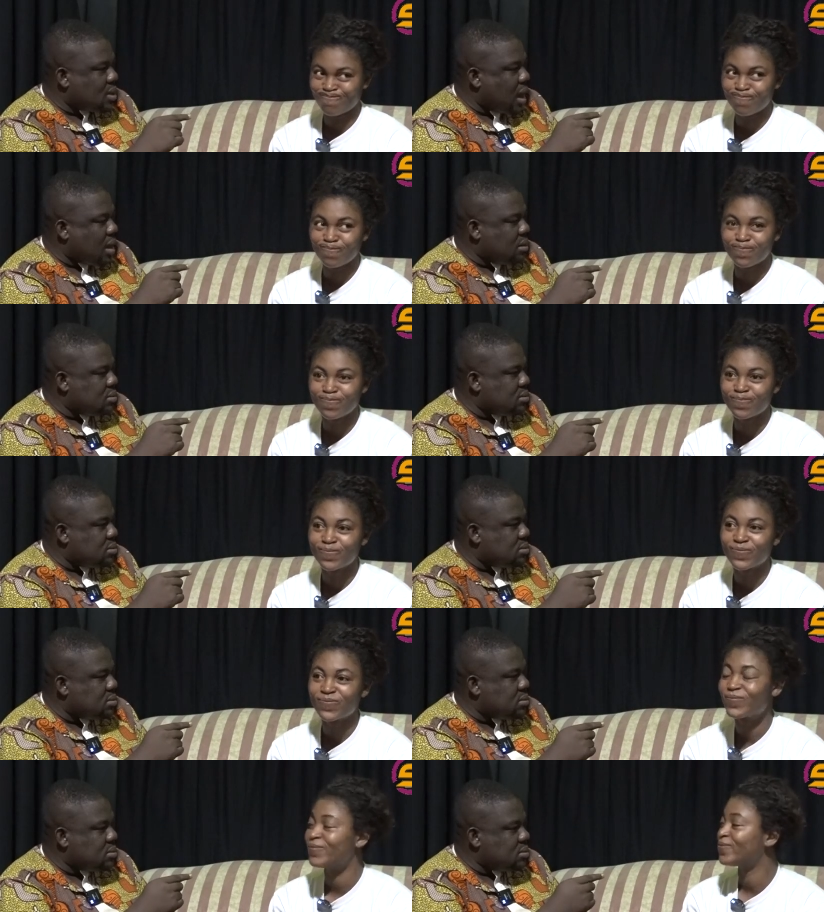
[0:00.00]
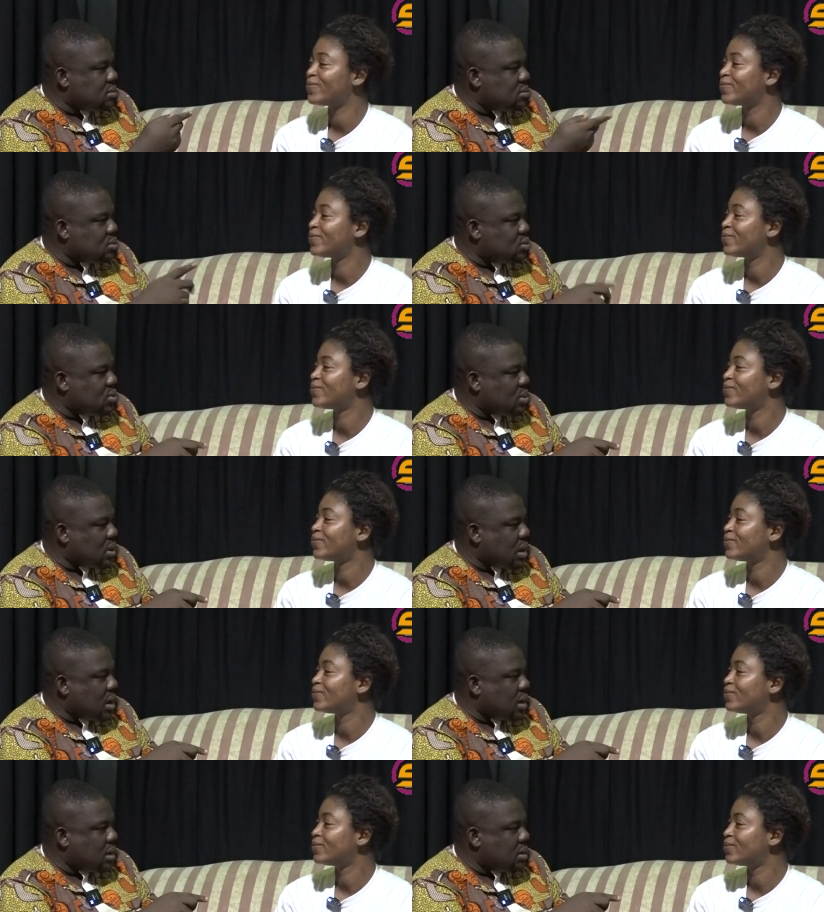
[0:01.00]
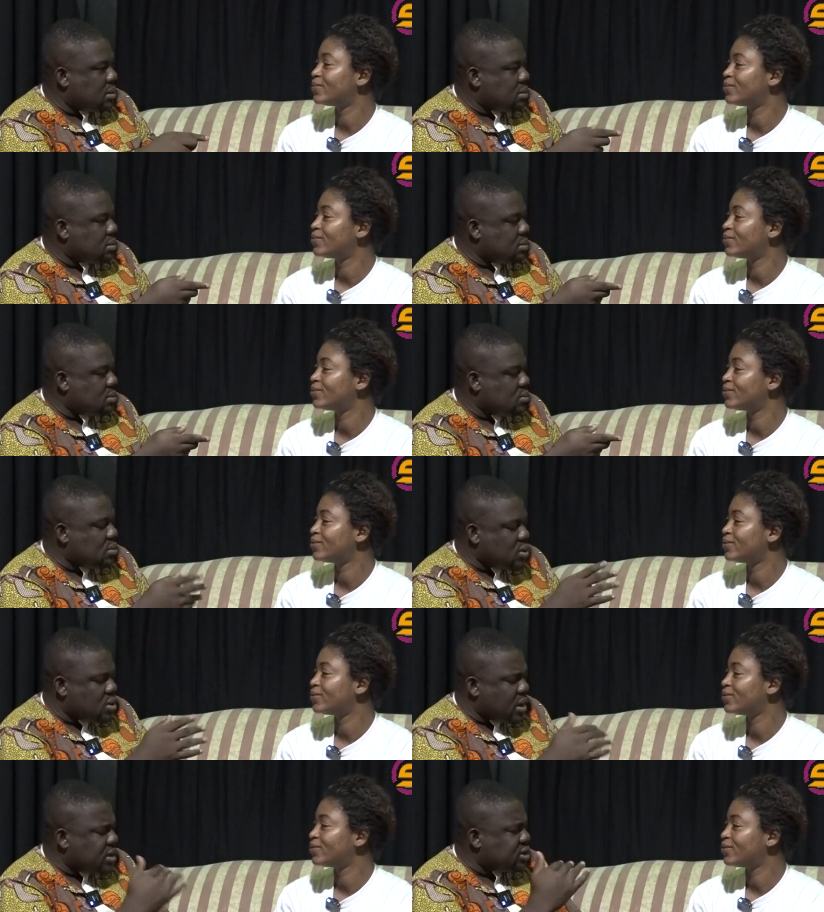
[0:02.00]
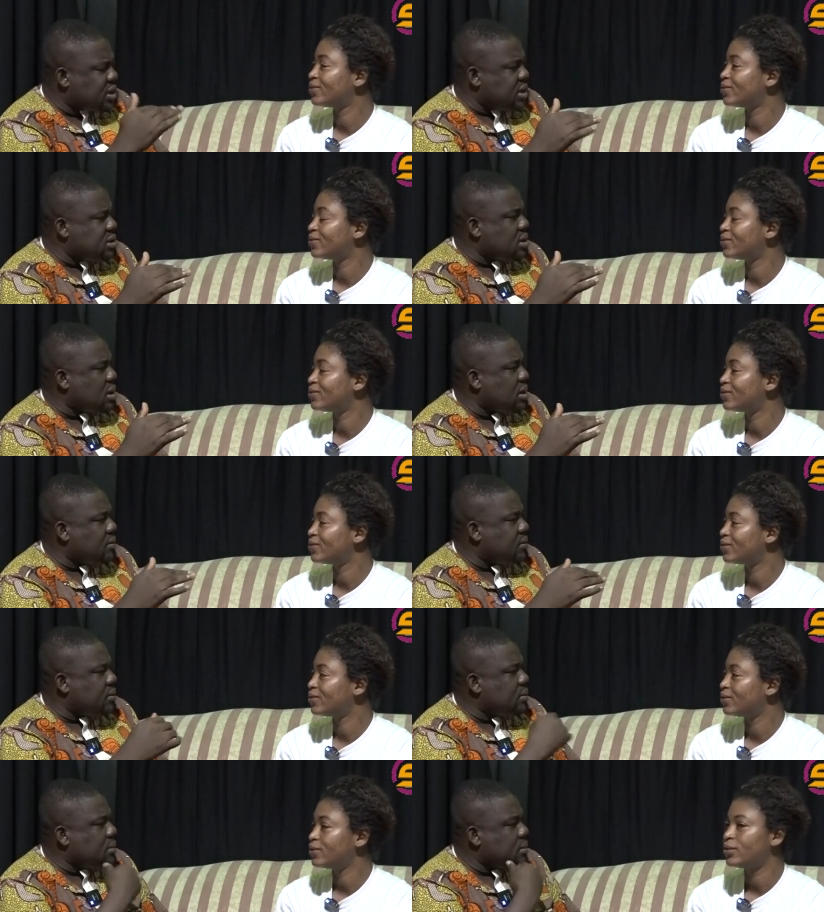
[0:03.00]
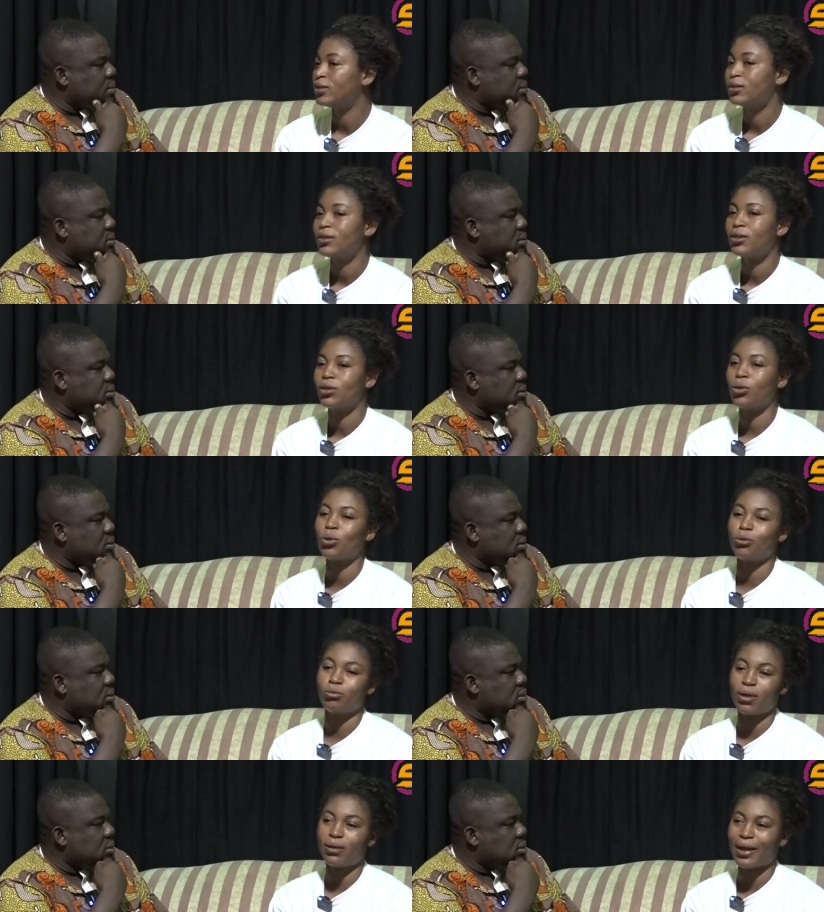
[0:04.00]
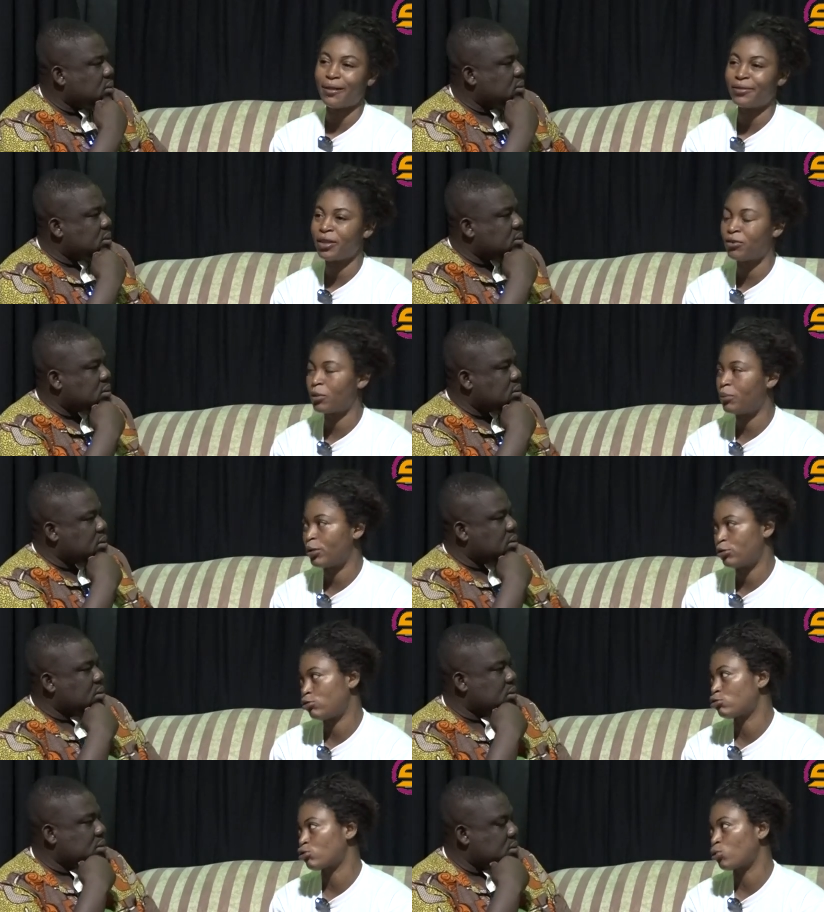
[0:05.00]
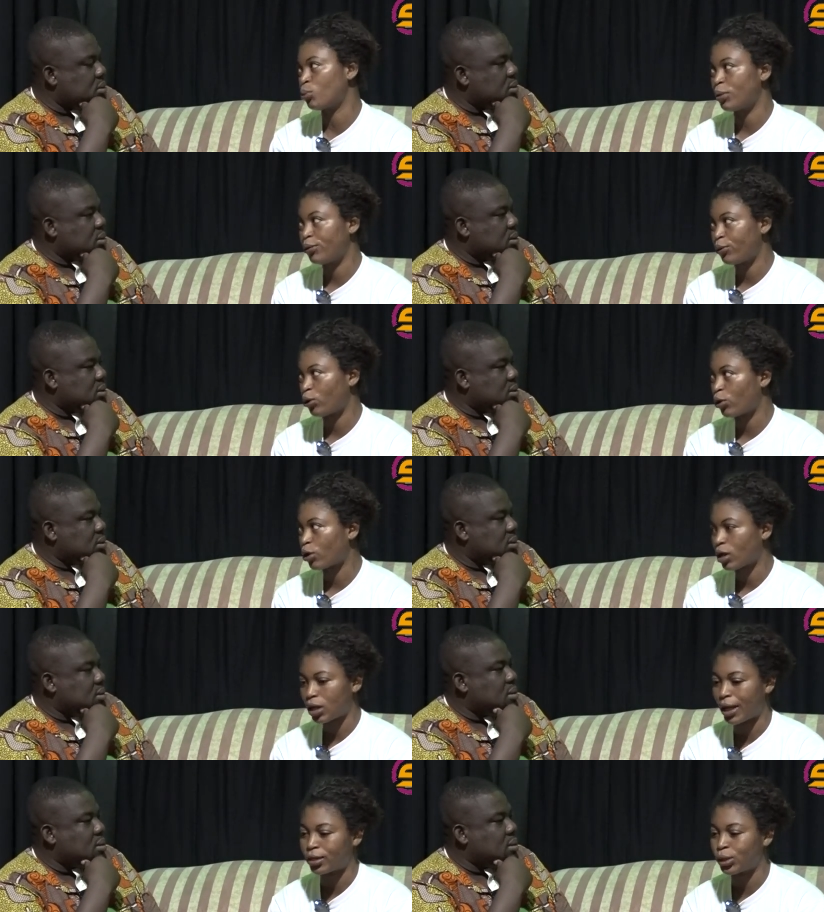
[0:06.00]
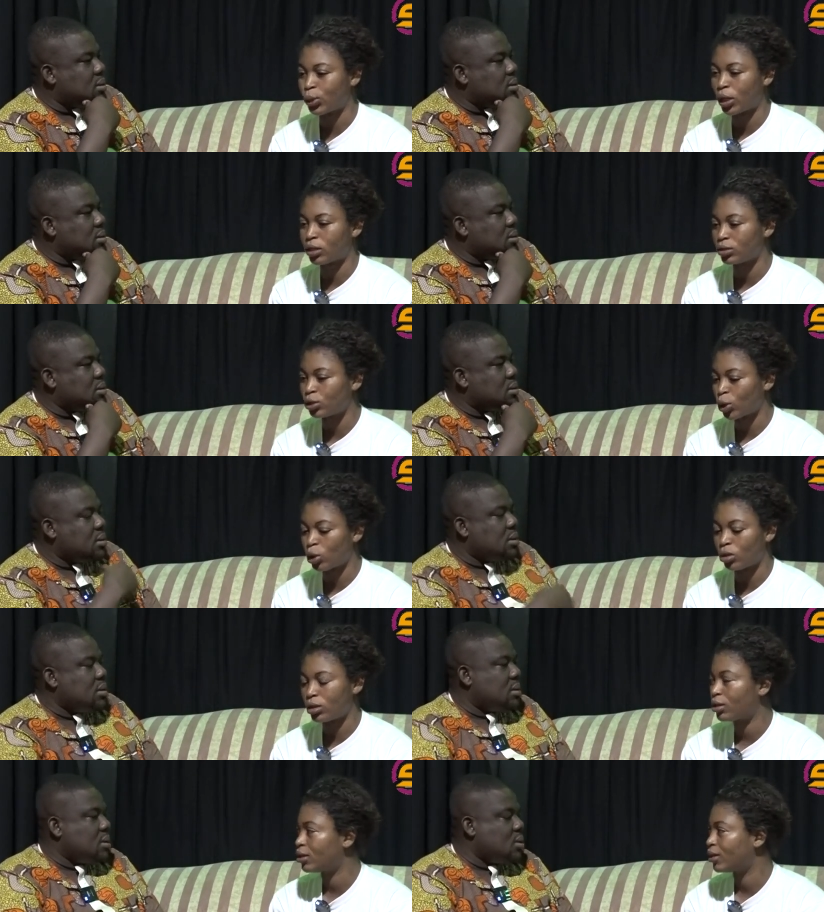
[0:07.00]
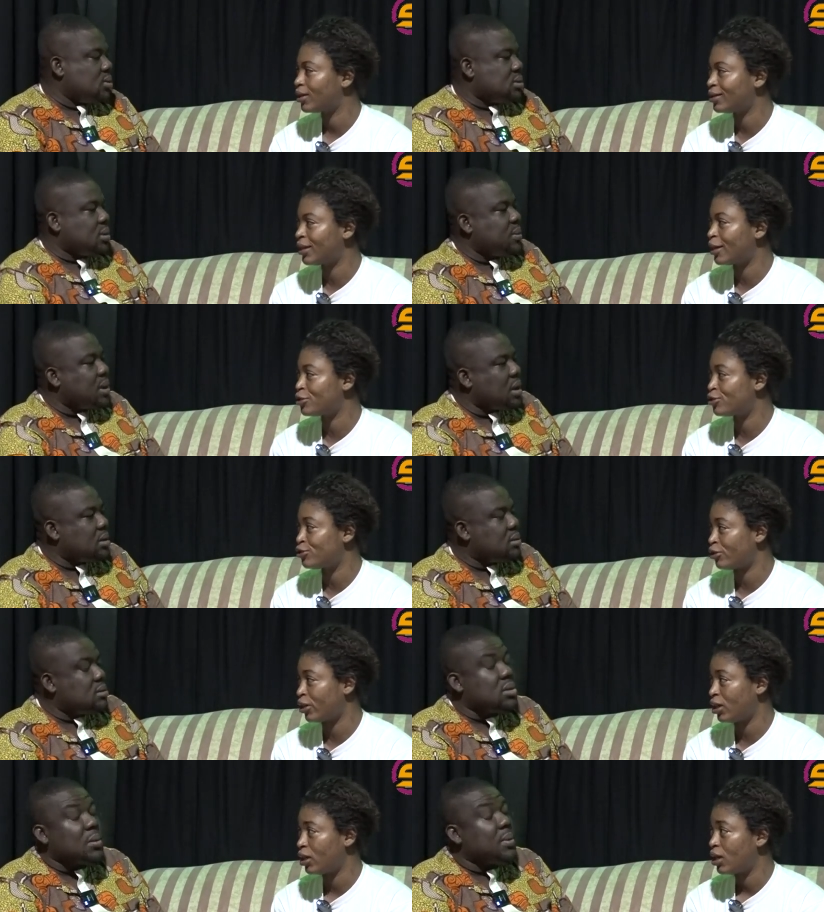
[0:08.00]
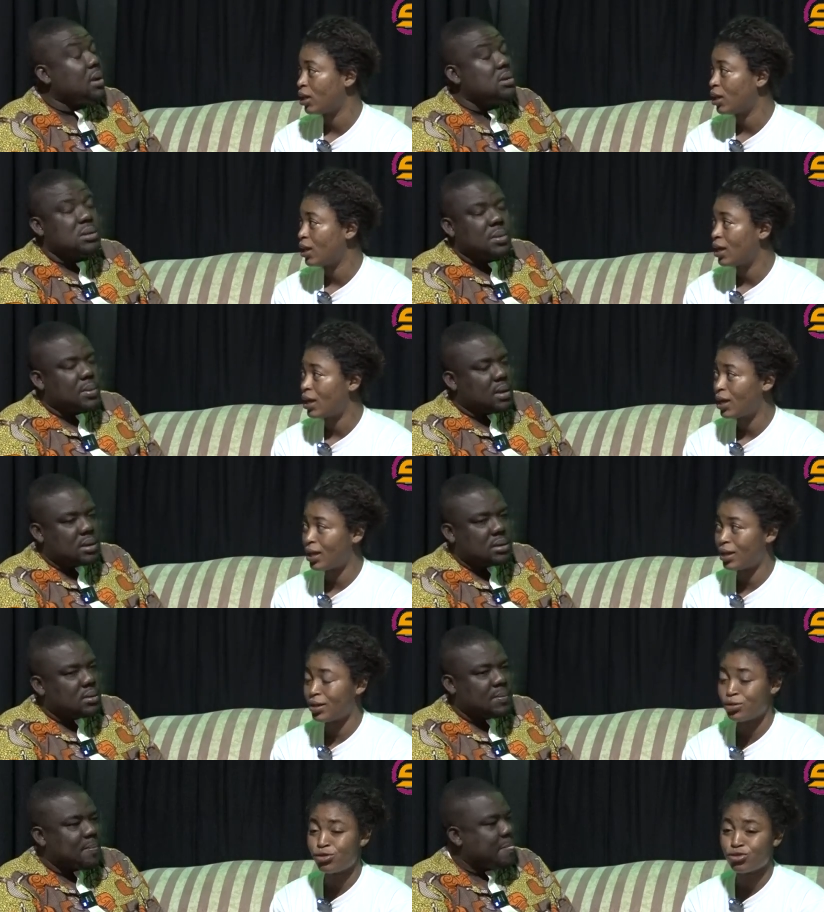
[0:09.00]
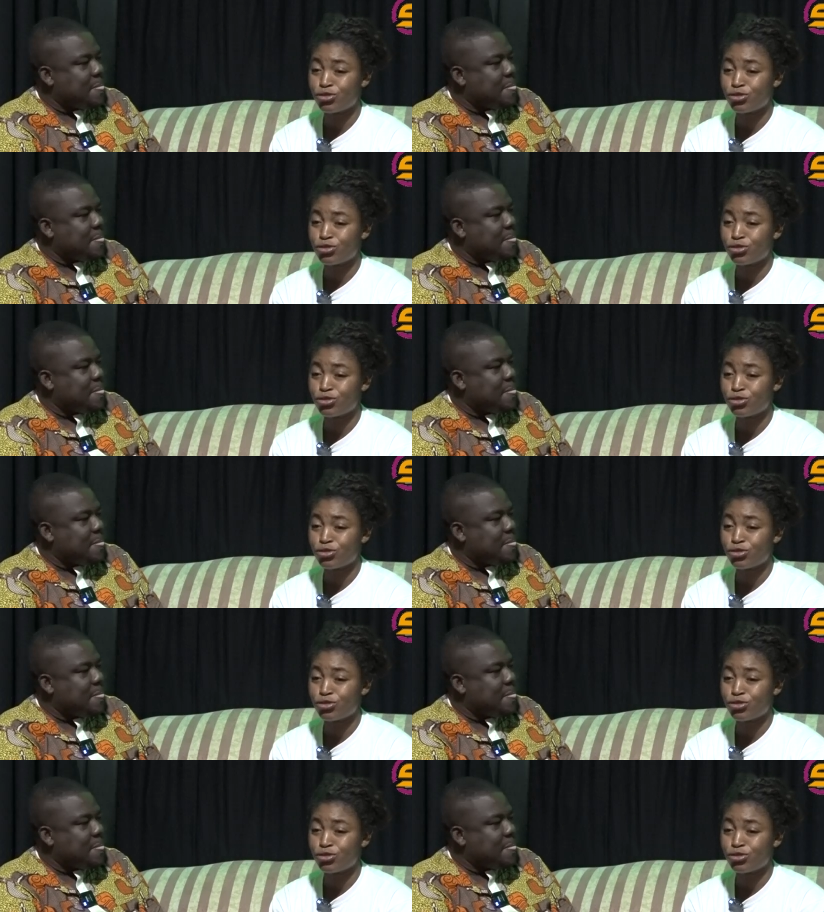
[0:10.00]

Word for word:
Speaker 1: Uh, you are... Your educational level?
Speaker 2: Oh, I've never been to school before. Class one, not Oh, stop nursery. that, stop that, stop that. It is